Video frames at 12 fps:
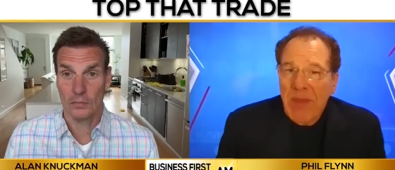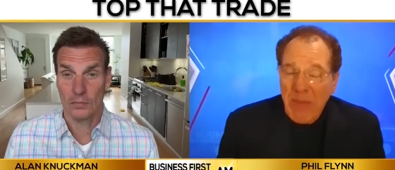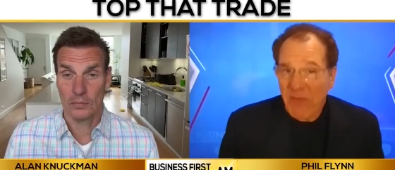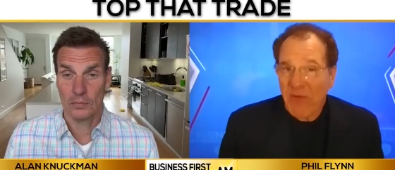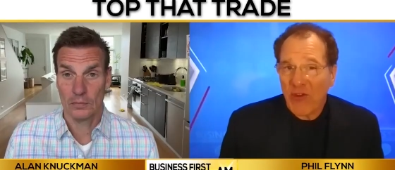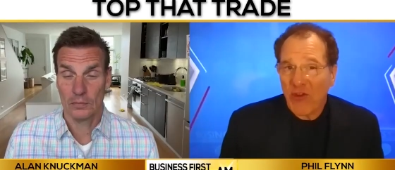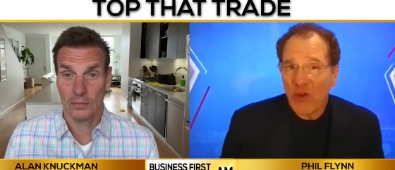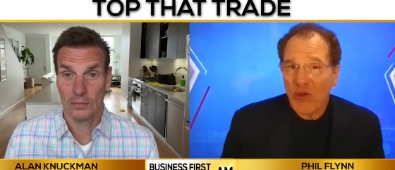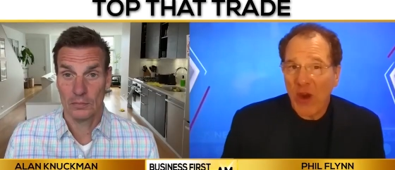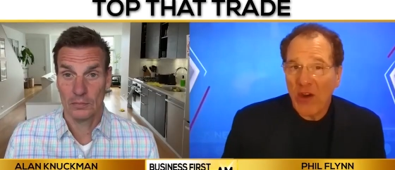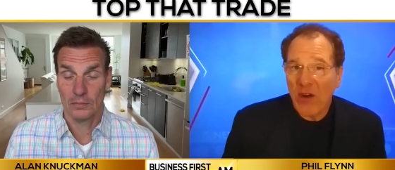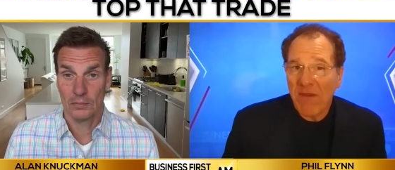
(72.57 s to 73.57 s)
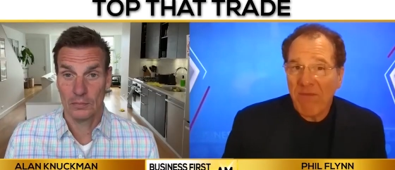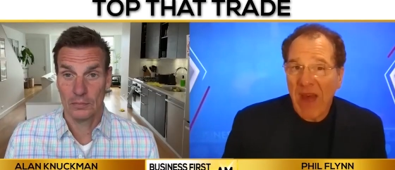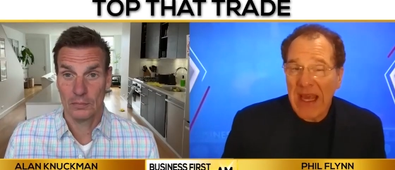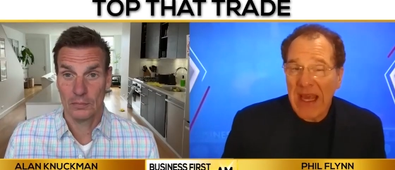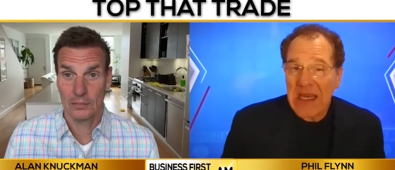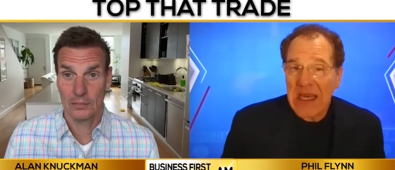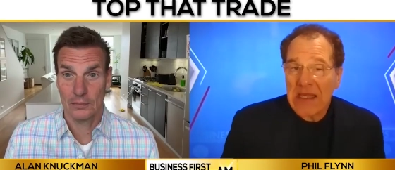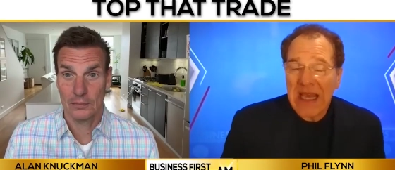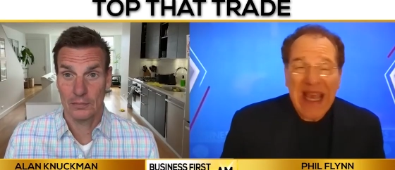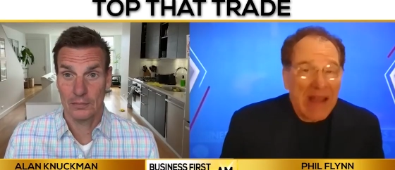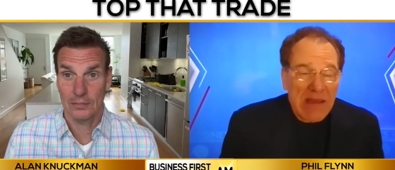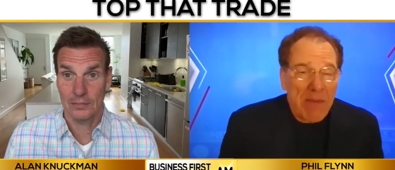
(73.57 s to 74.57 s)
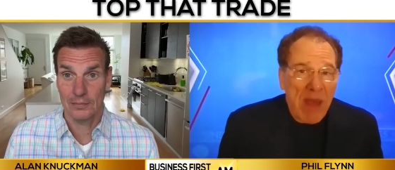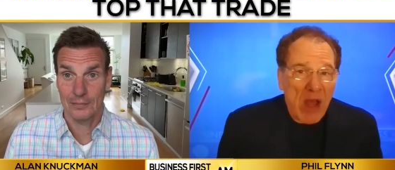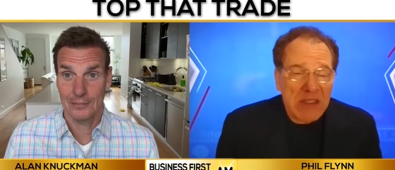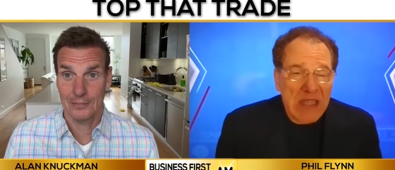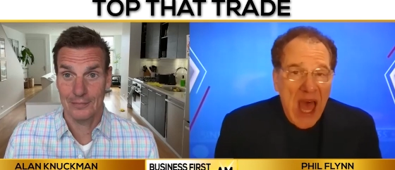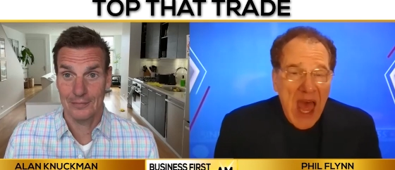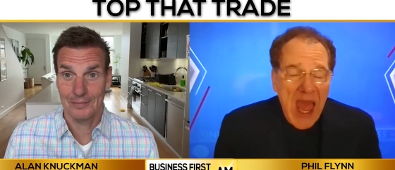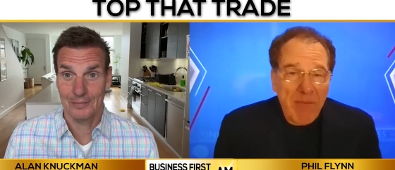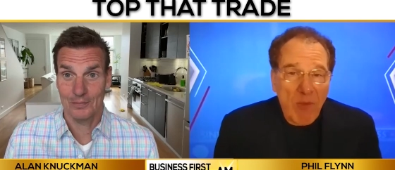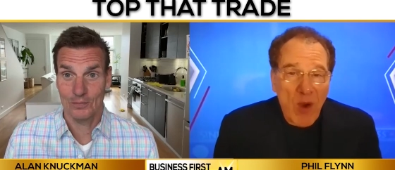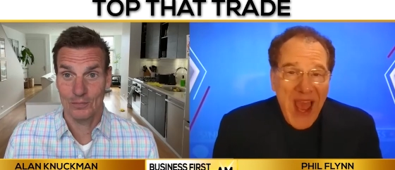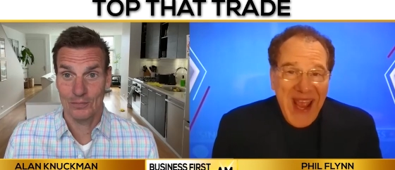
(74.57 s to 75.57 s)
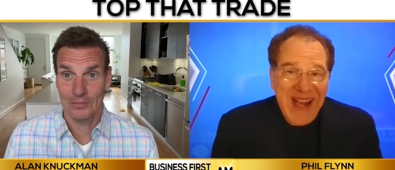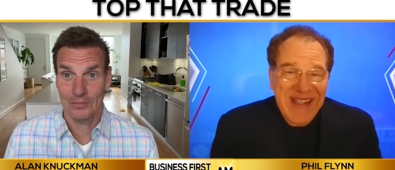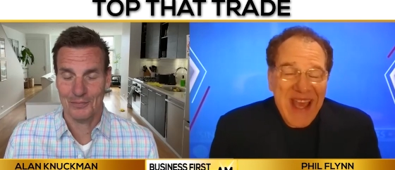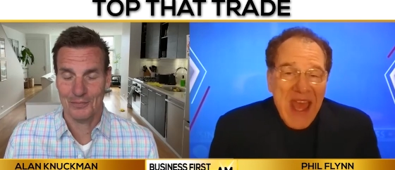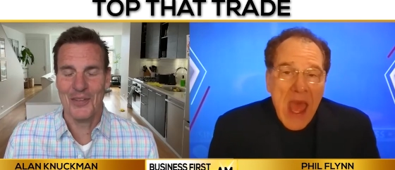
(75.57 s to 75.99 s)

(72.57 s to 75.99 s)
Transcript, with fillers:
Speaker 1: My professional trader advice is it's about time, right?